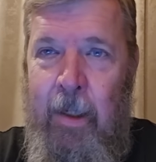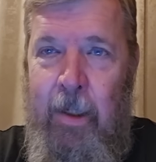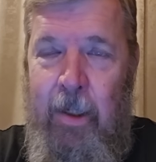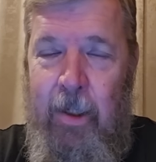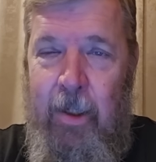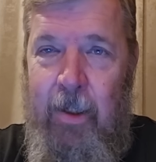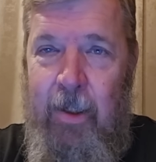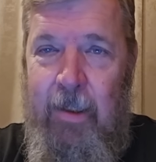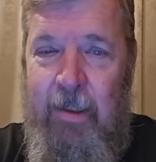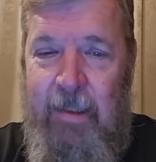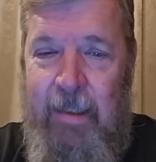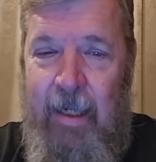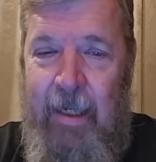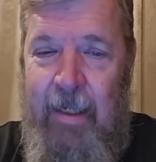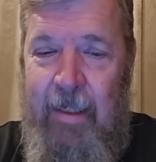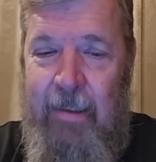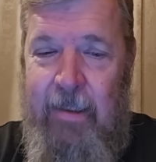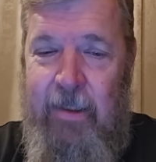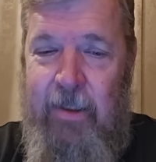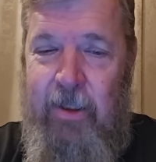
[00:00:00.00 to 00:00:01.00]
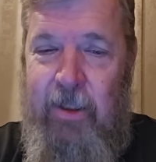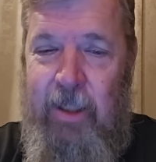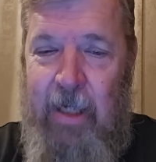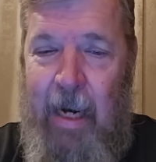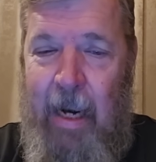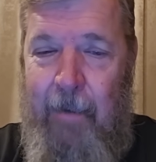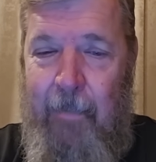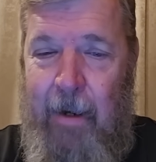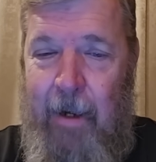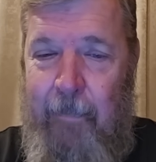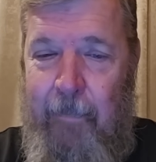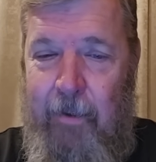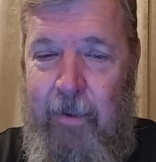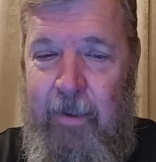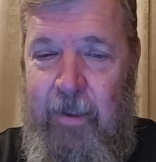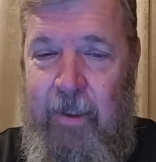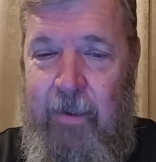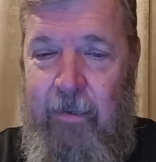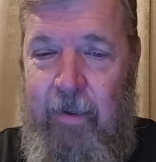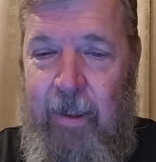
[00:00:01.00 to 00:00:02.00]
You could say it's job
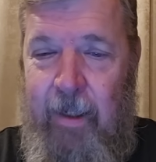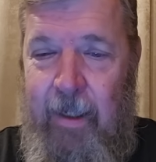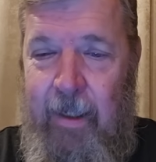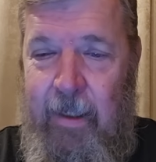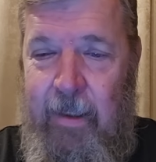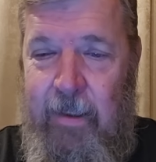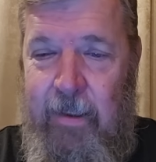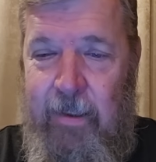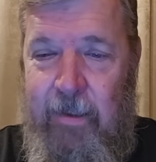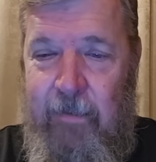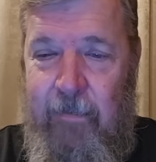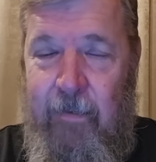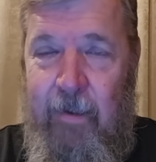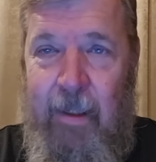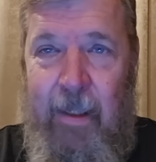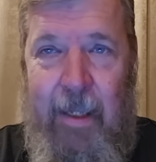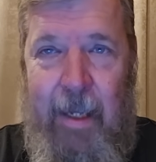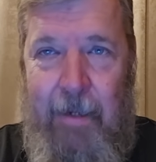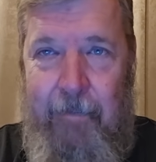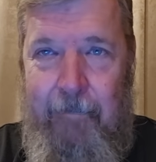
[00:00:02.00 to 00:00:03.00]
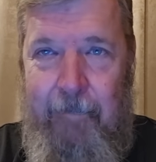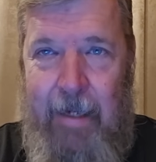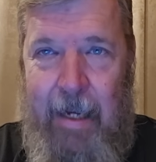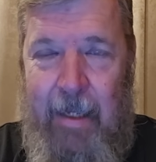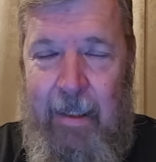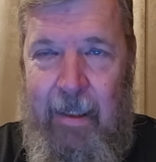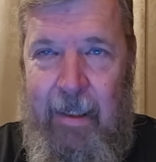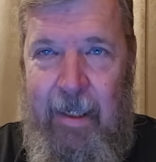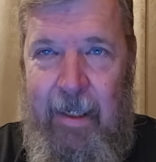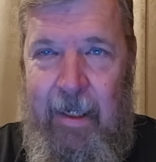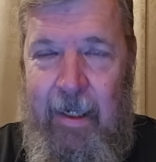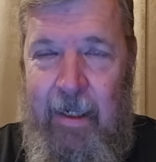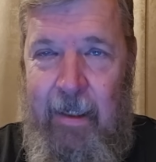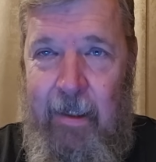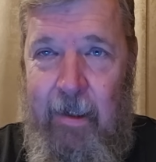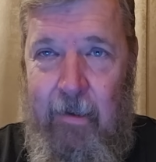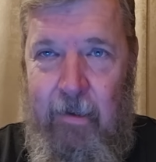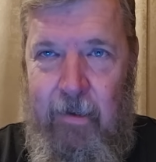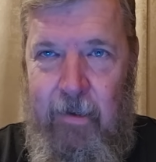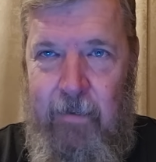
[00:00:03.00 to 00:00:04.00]
opportunities. Well, I'm not thinking
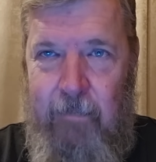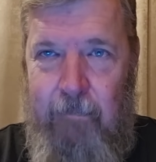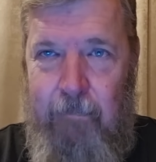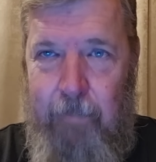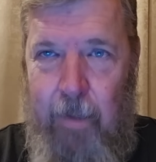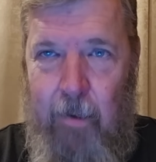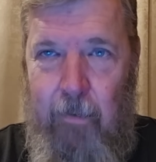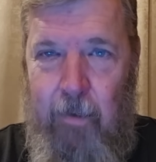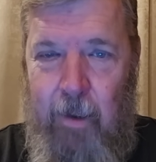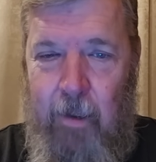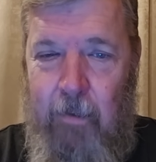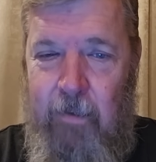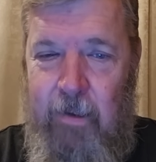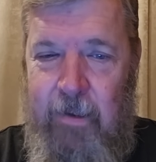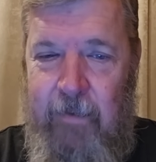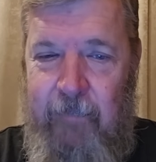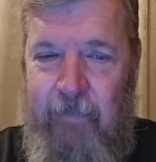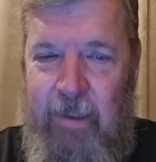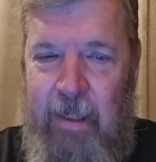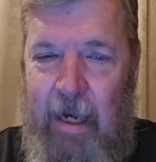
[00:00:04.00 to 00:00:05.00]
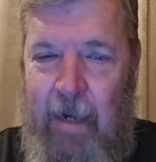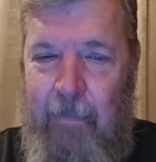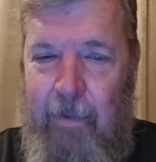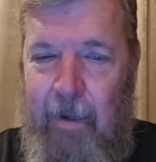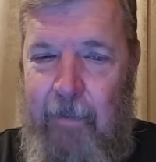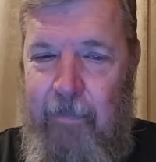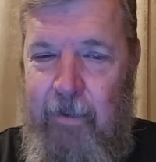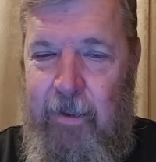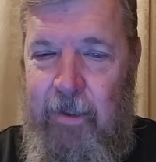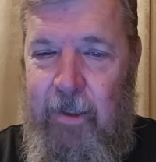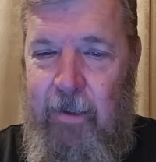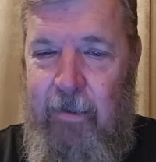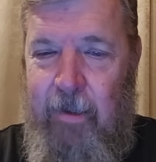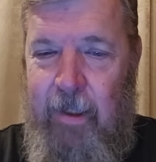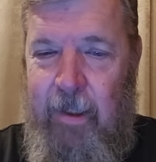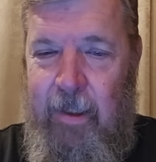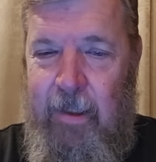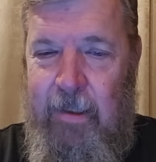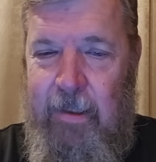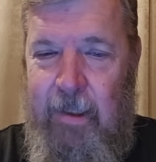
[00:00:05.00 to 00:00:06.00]
there's boatloads of job
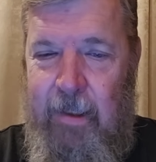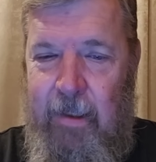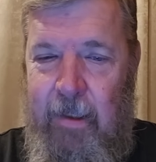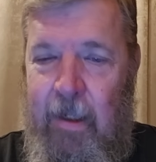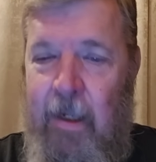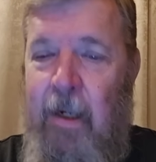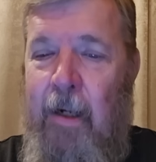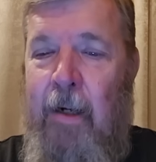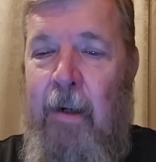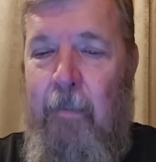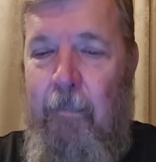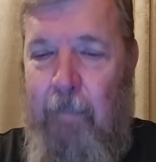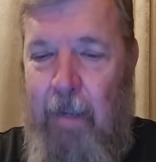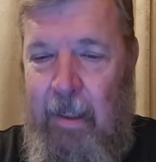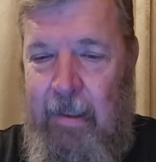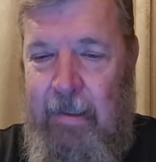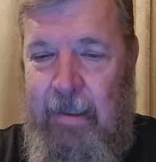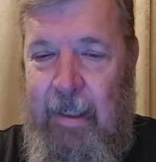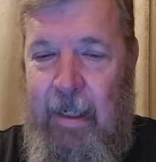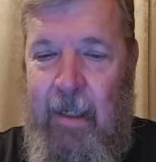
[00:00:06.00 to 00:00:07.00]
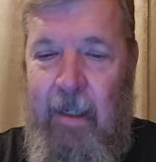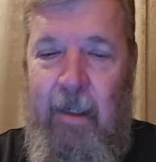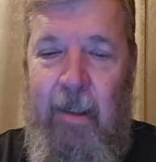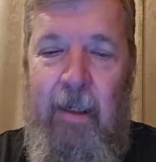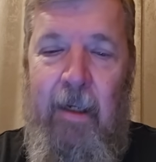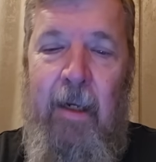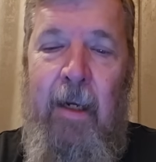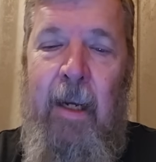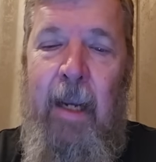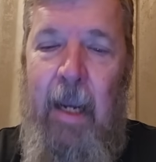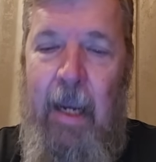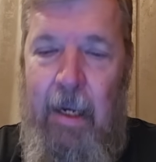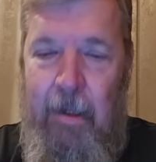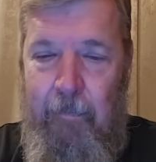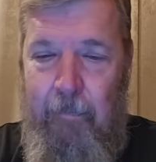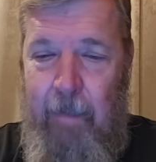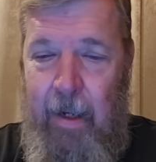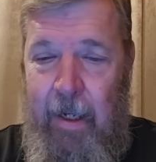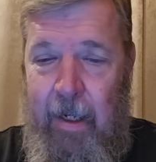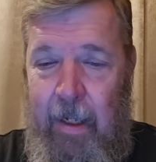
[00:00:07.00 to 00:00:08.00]
opportunities in Montana
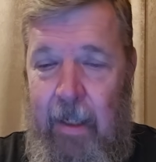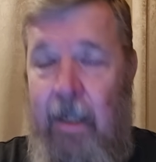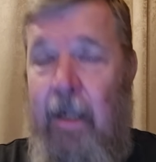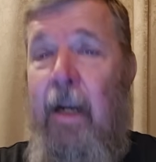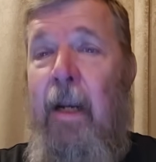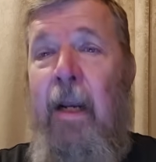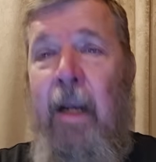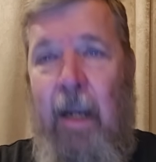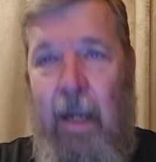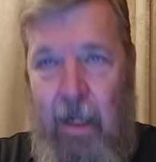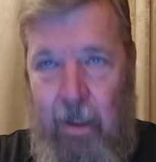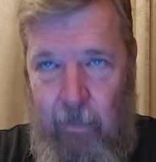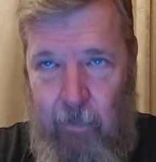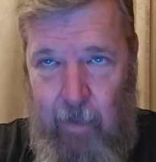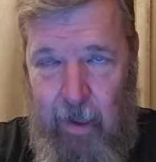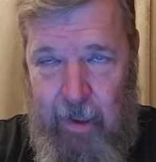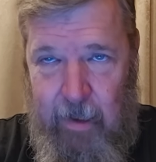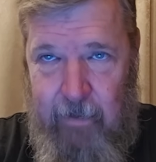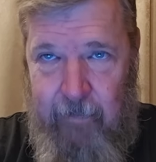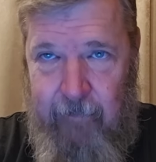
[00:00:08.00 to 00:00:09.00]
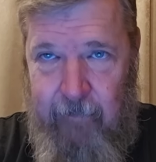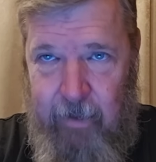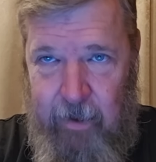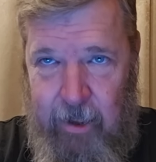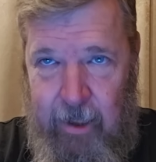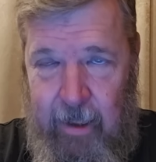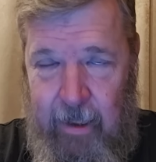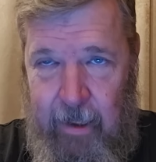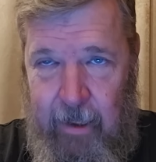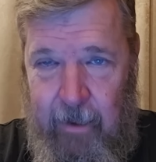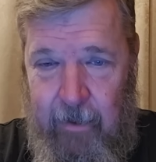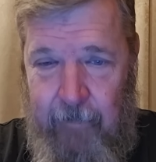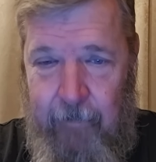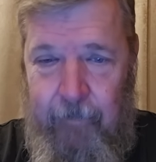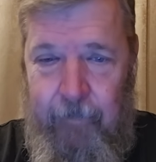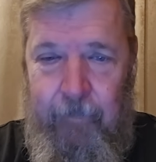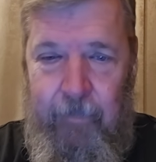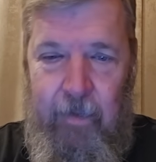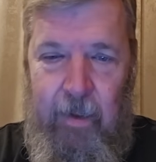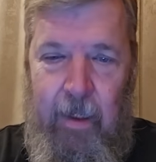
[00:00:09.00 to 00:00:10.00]
and Maine and West Virginia,
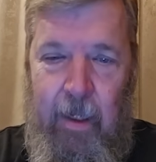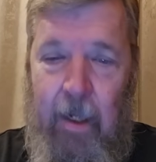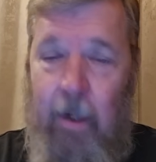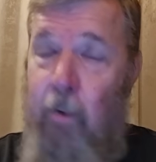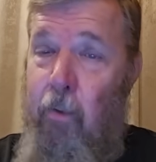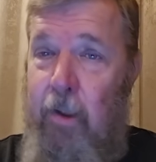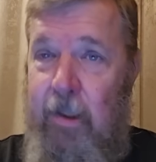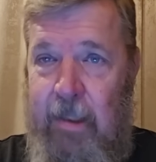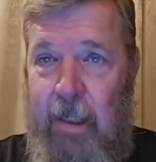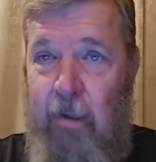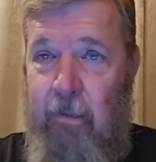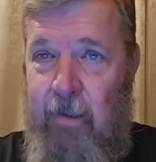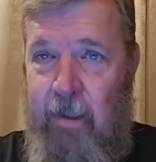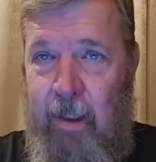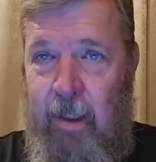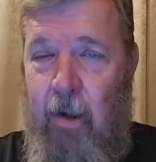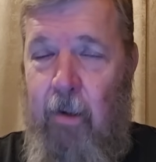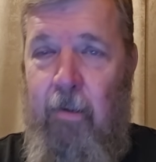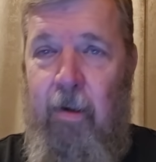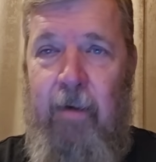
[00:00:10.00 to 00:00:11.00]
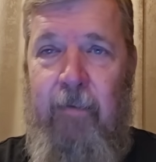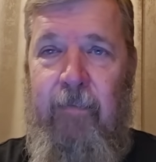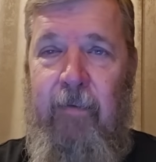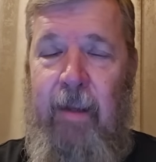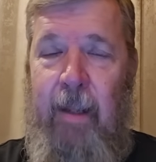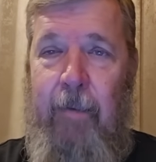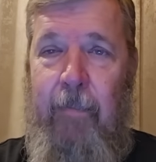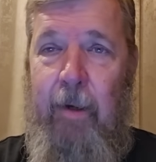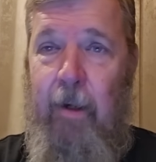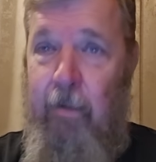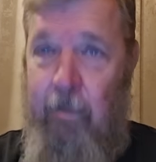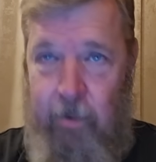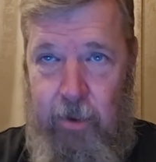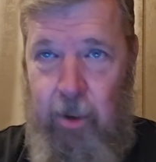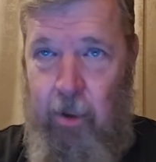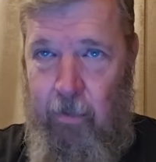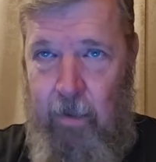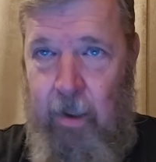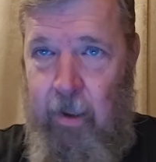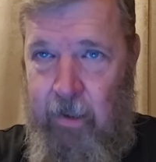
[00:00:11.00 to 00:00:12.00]
okay, or South Dakota for that matter.
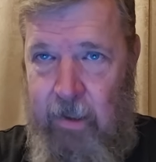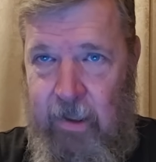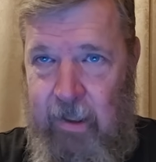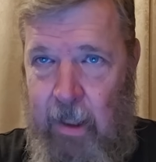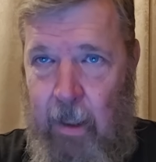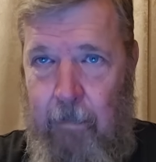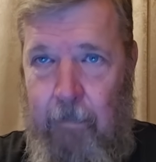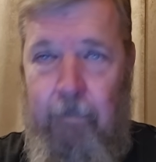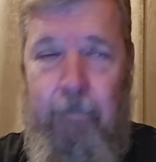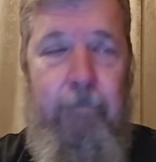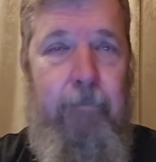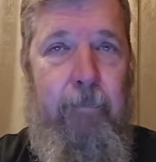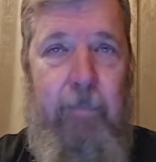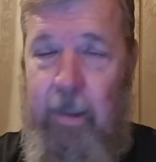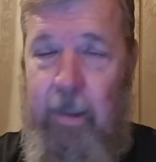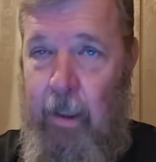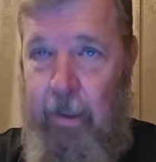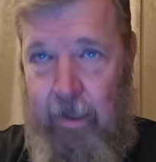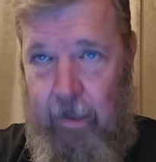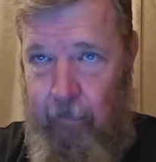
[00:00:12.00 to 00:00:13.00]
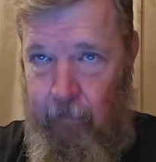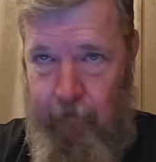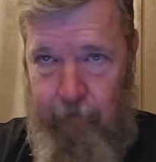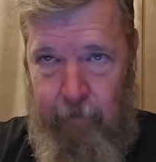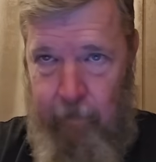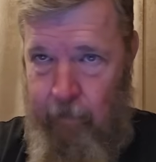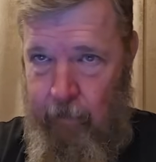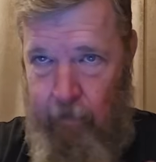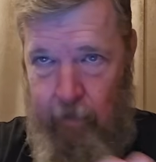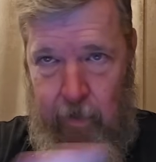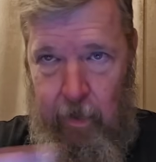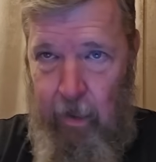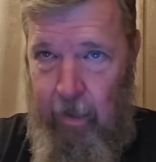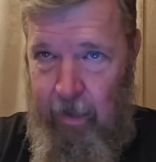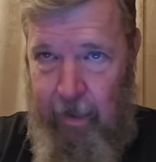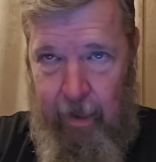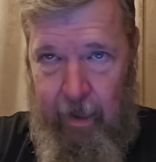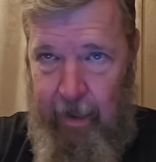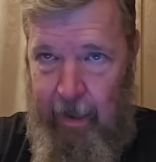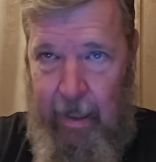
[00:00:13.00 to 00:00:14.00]
Sure, there's some. Nothing
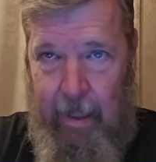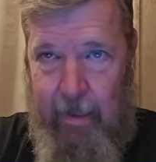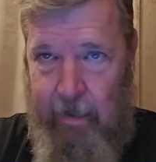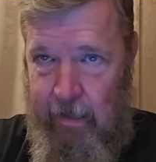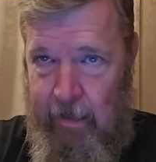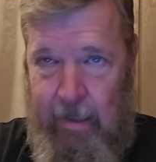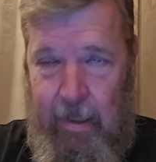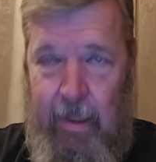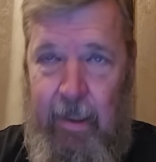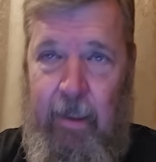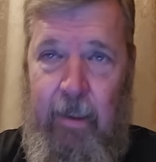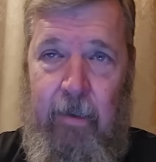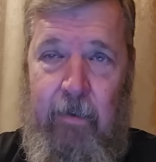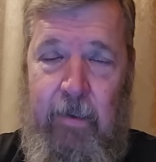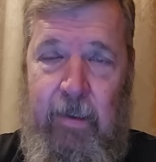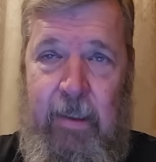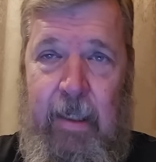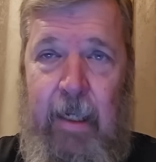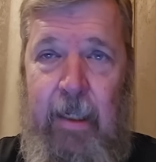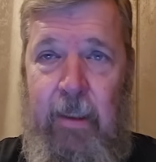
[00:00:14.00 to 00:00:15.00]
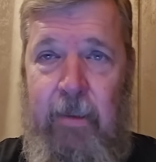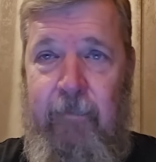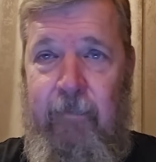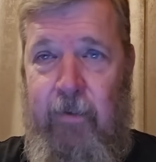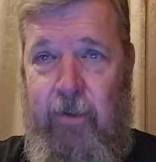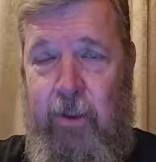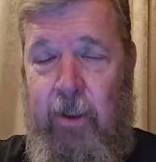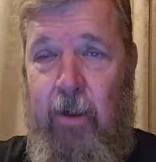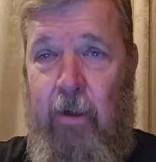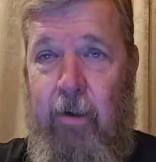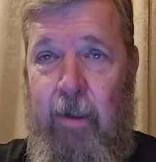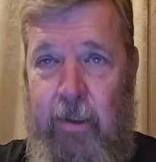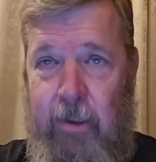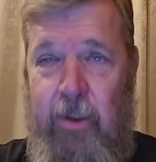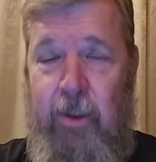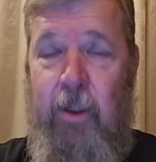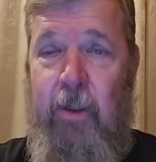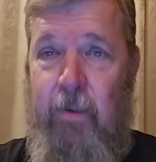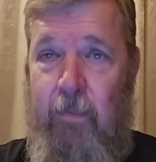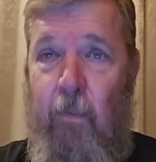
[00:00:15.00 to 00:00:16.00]
against any of those states for sure.
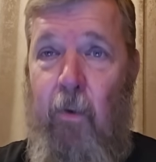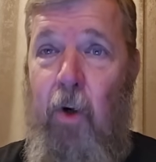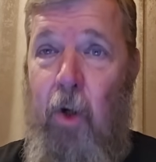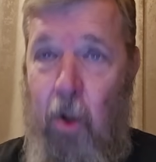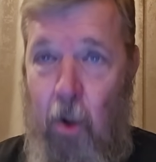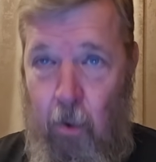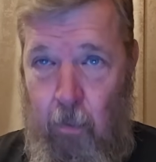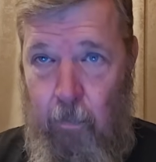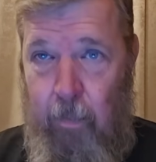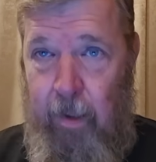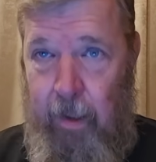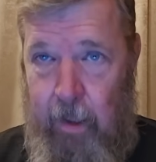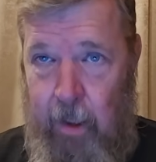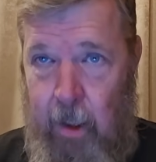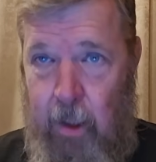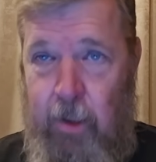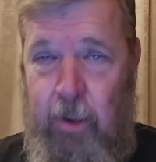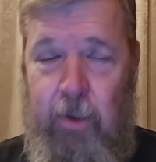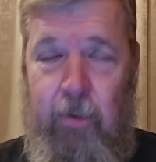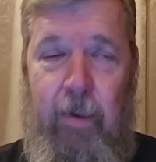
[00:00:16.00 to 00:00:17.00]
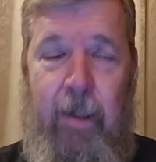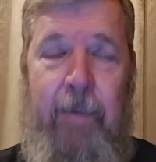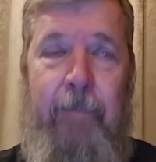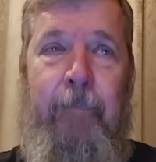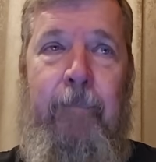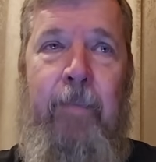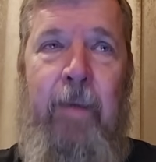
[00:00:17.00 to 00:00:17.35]
It's just more open country.